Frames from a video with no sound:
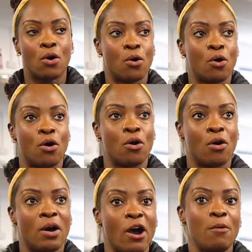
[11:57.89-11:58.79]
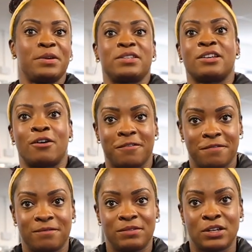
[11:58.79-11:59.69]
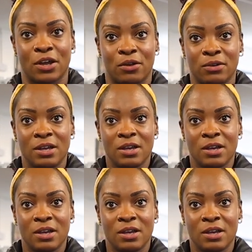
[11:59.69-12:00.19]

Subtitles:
or help yourself, you know,